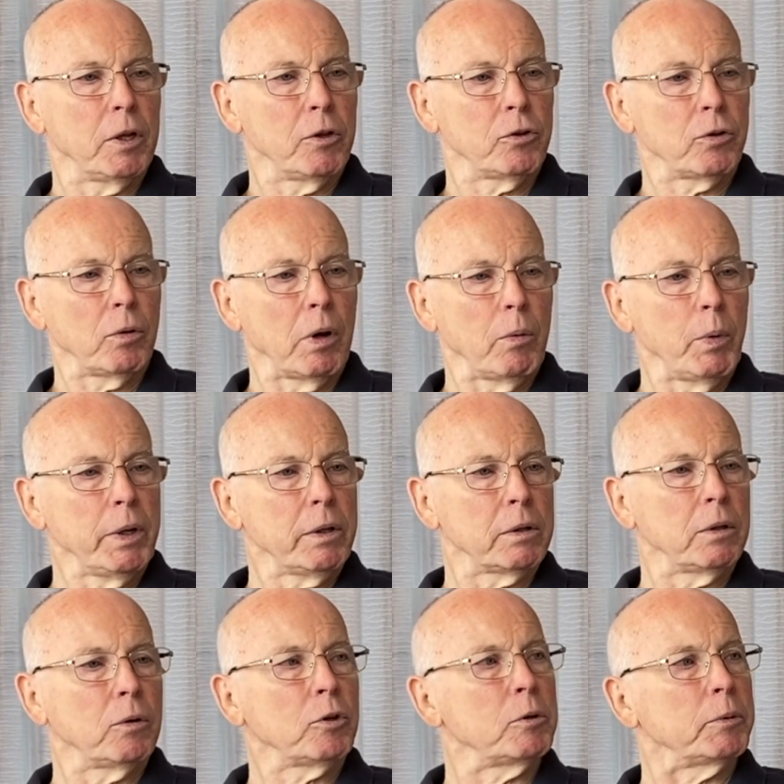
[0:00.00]
So I went to the
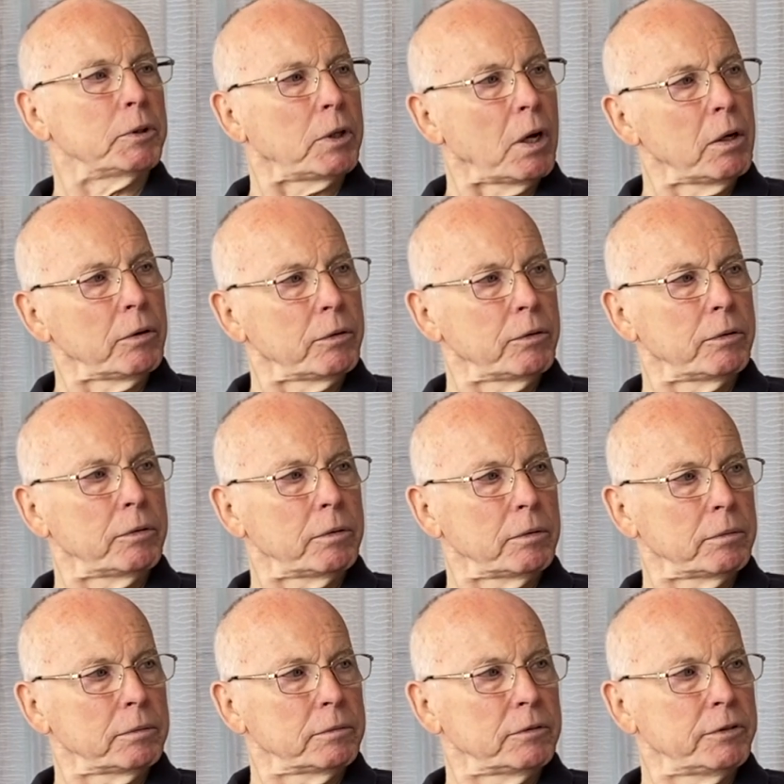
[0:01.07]
local McDonald's
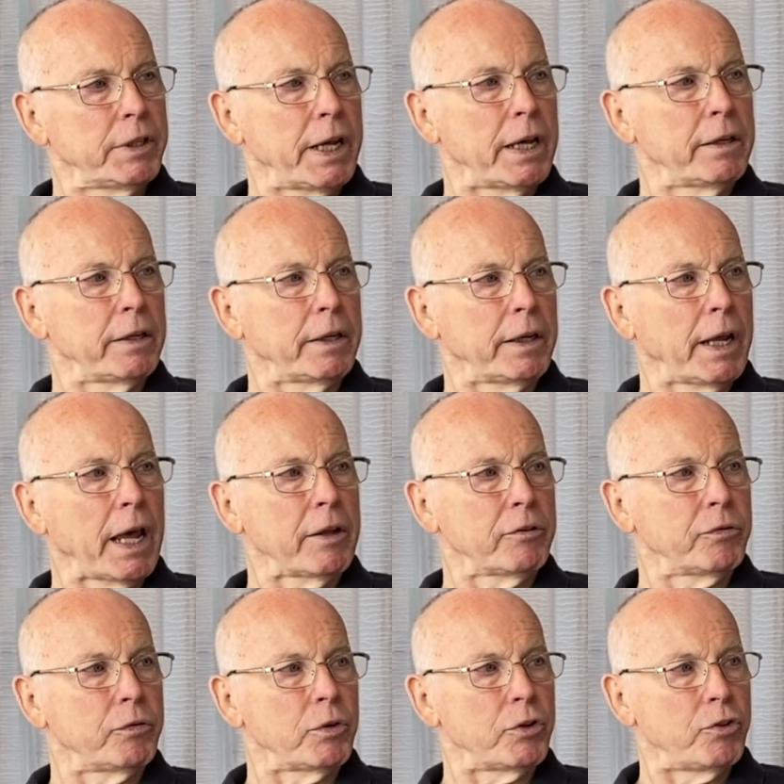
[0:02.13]
stand and
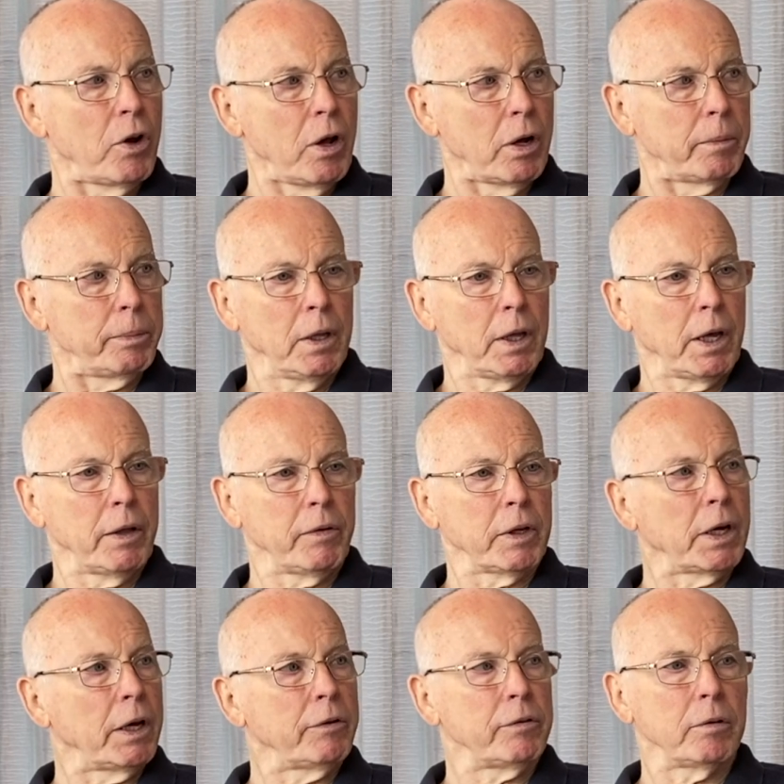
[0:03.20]
asked for a job. And the
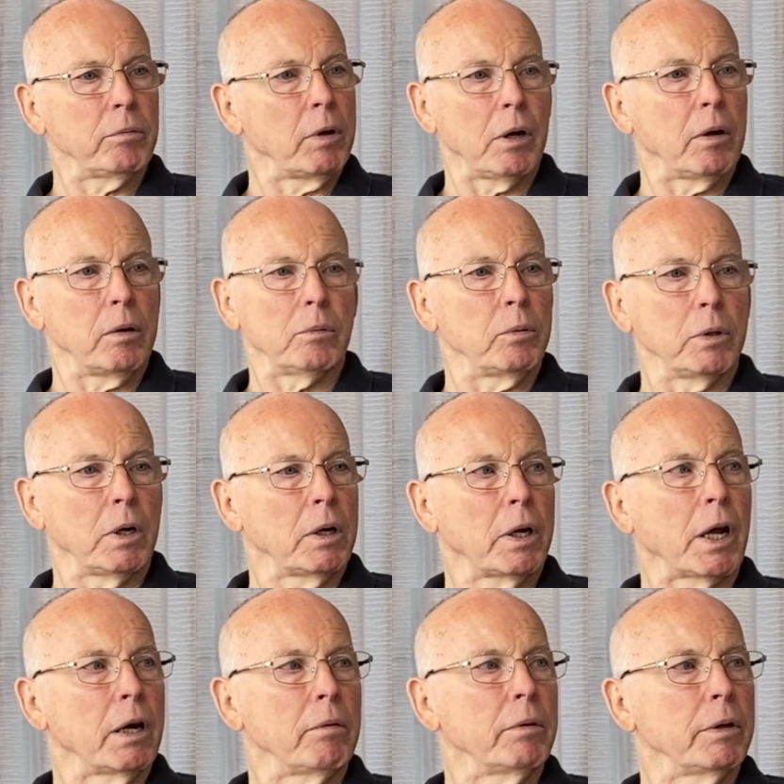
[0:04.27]
guy said, well, we're not
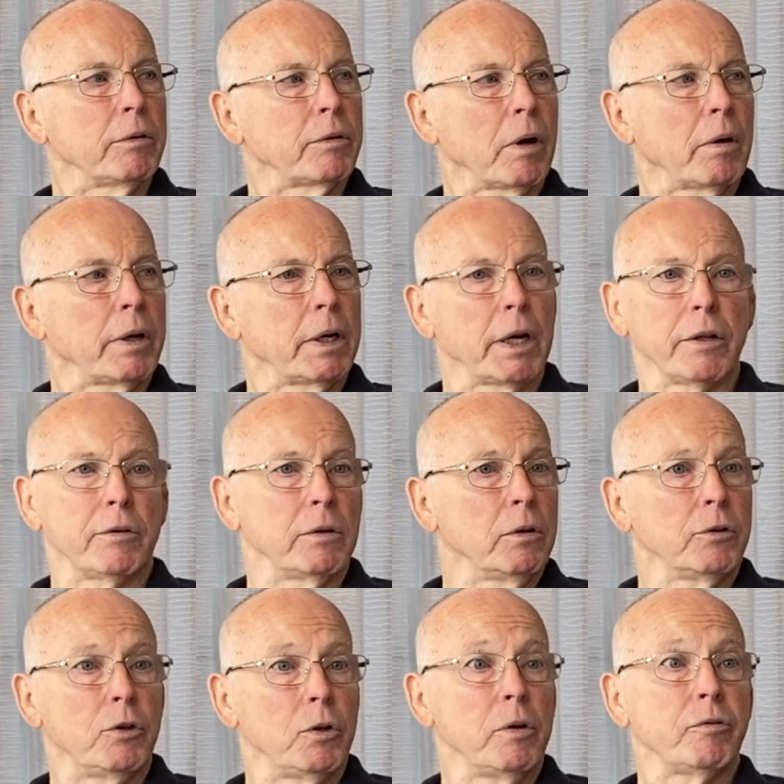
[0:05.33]
hiring, sorry. And I said,
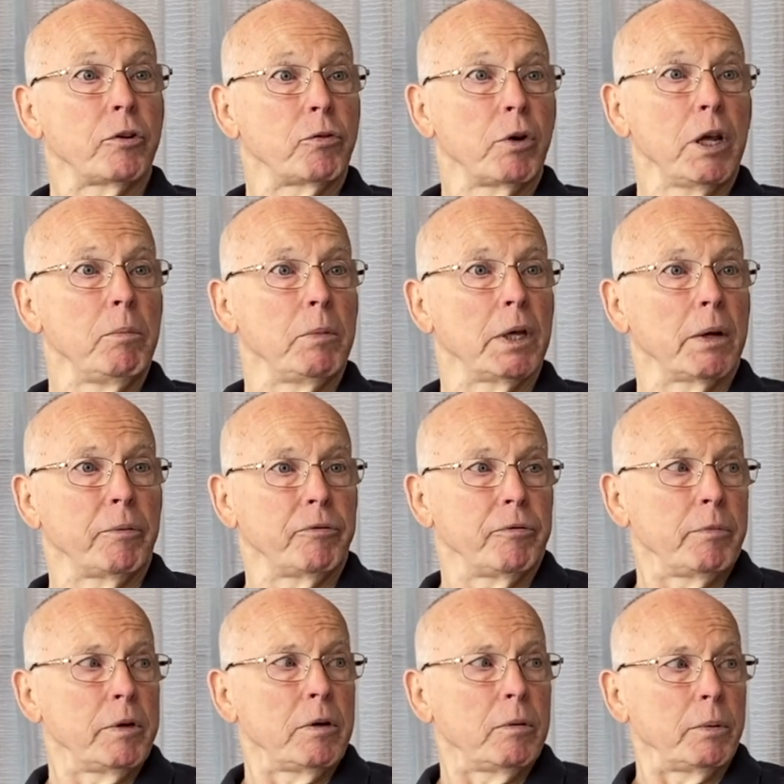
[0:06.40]
look, you don't have to train me. I'm
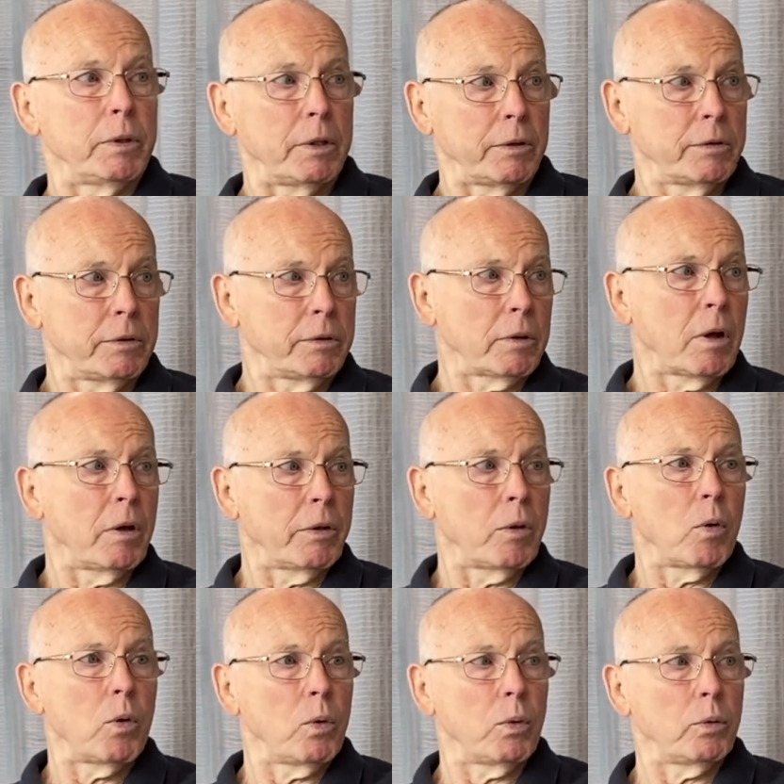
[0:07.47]
familiar with this, the
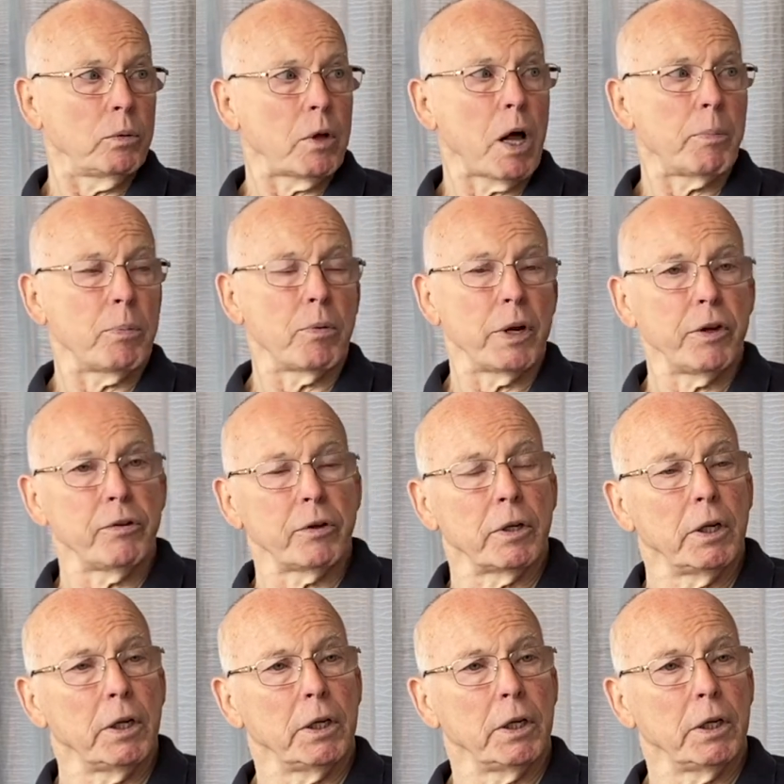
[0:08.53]
whole operation.